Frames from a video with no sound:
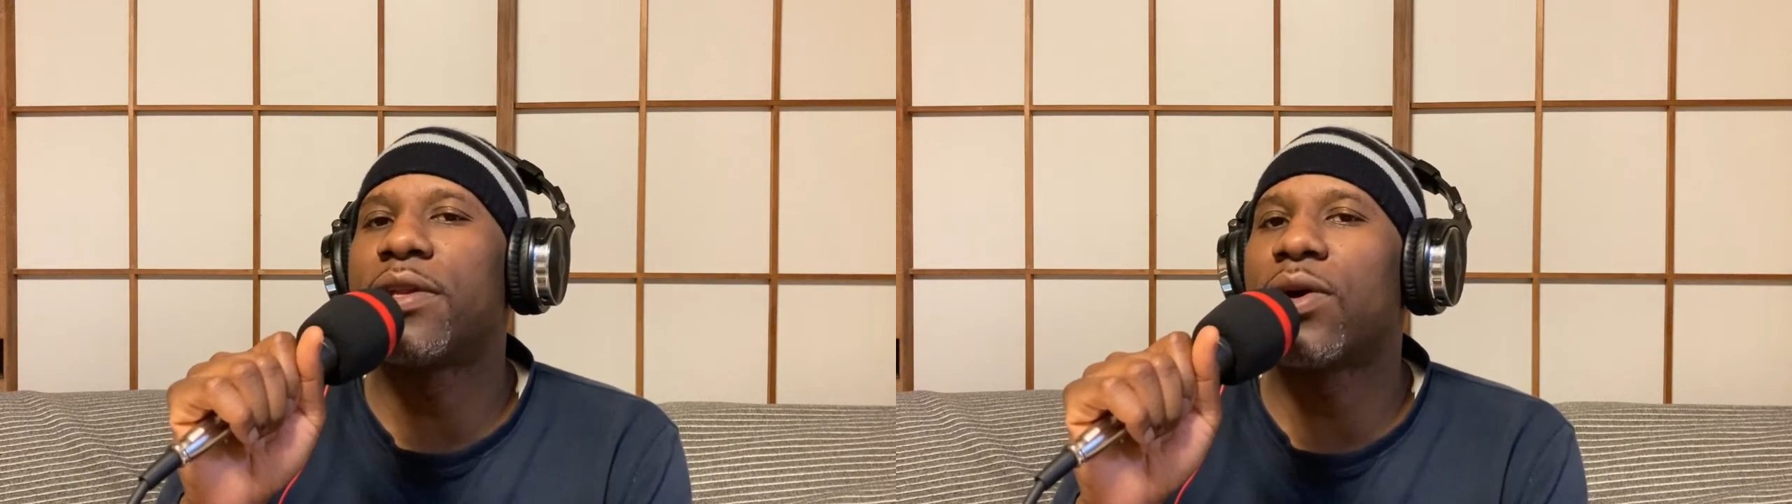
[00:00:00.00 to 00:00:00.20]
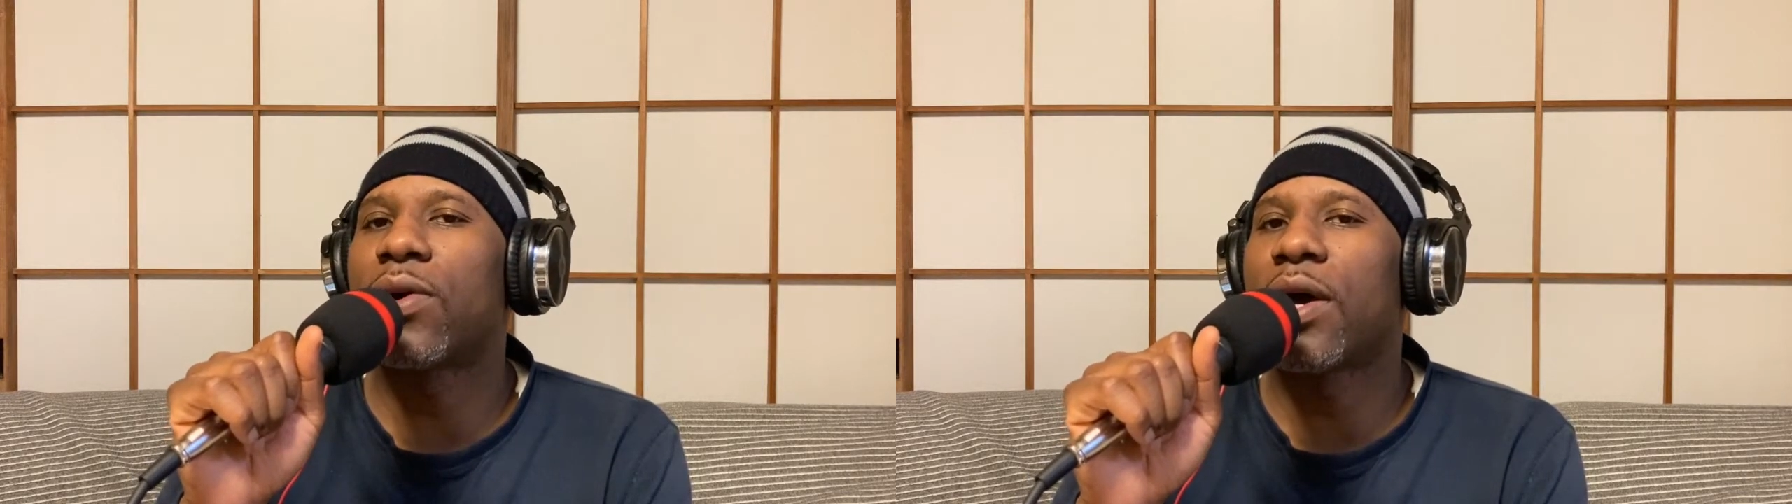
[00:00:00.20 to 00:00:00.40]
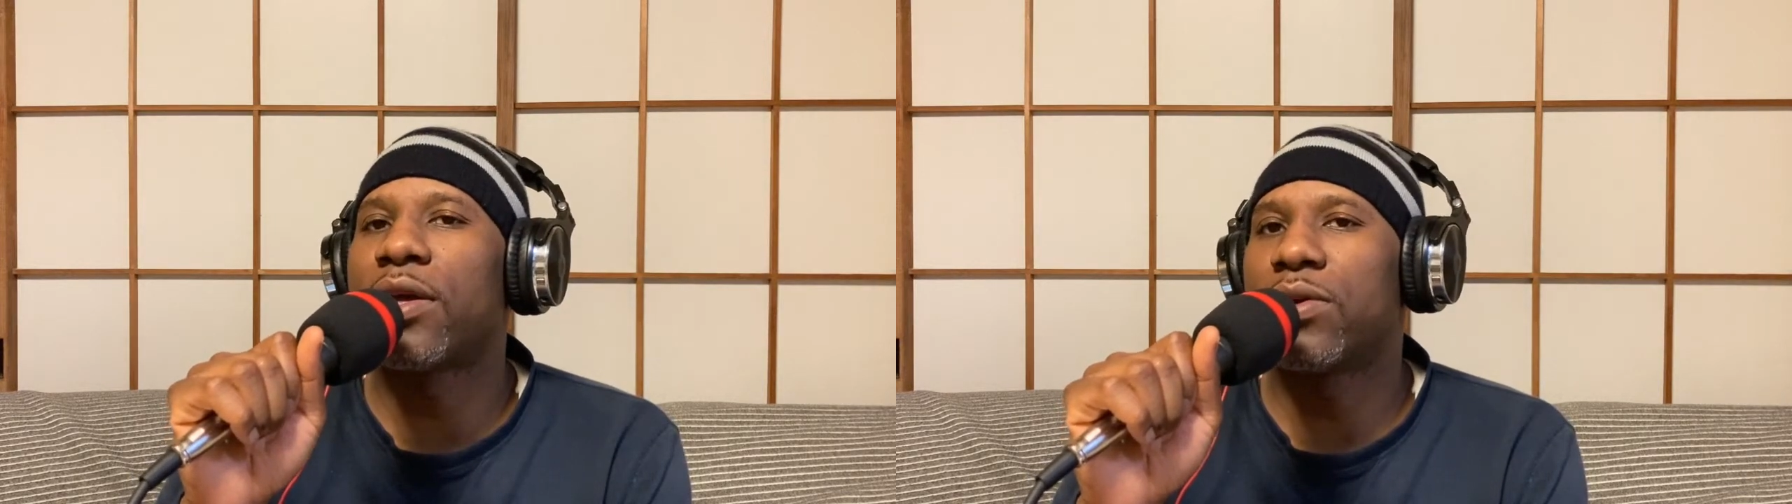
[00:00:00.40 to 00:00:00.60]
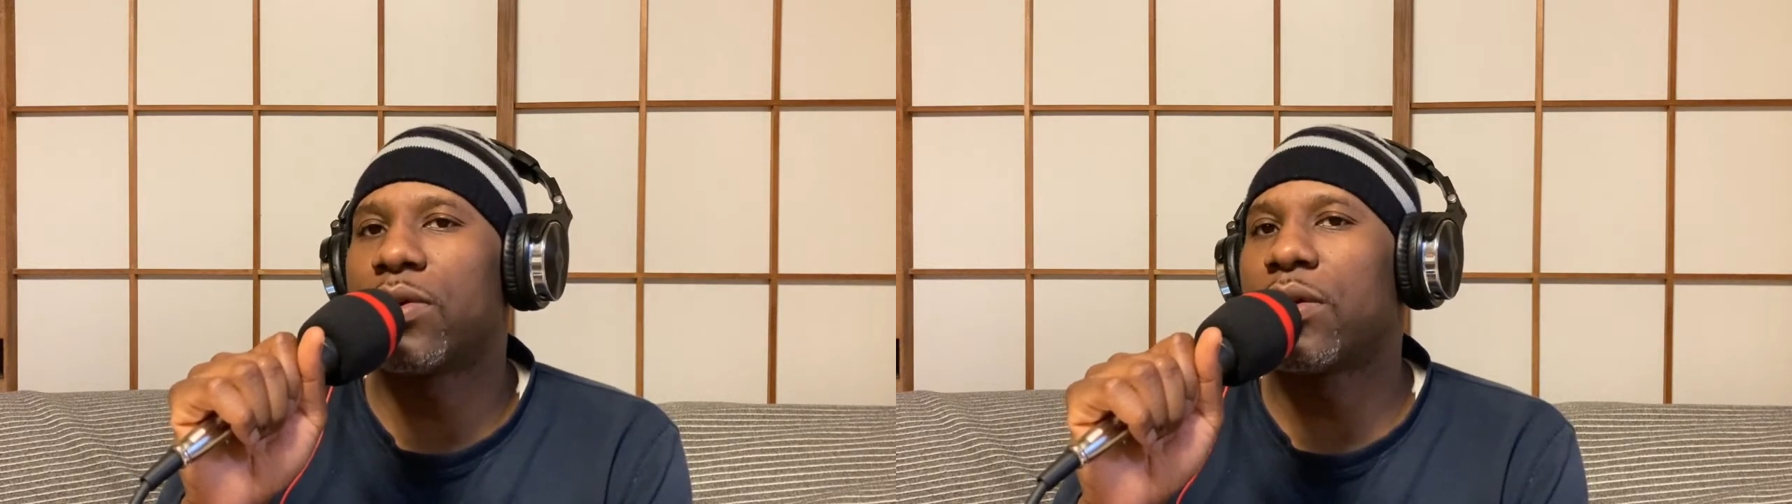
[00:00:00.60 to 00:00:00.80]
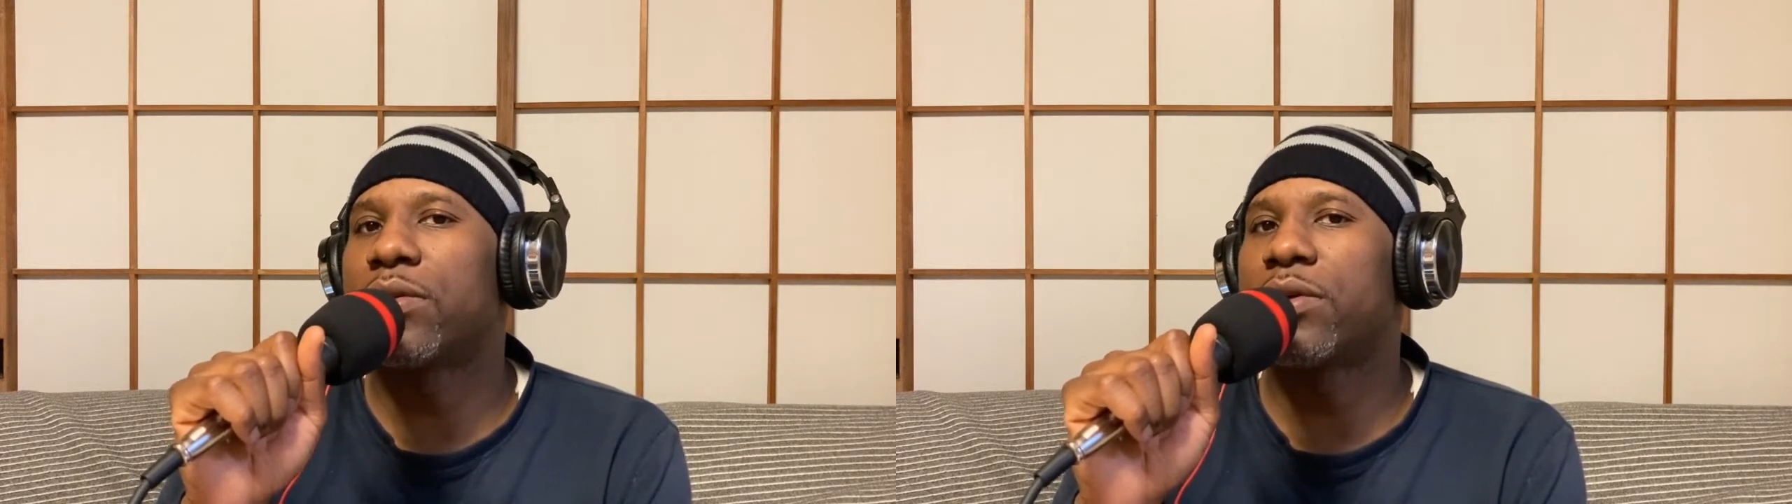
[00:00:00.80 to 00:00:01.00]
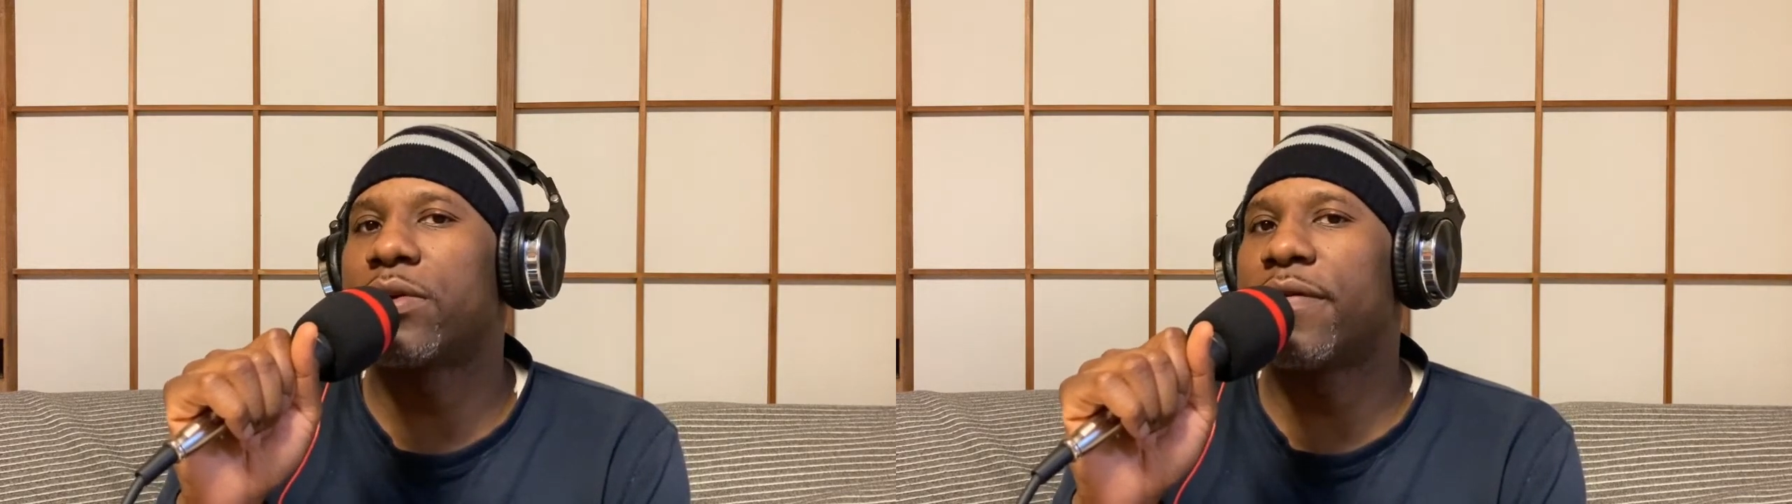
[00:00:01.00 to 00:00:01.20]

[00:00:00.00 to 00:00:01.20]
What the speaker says: ryokan you go to,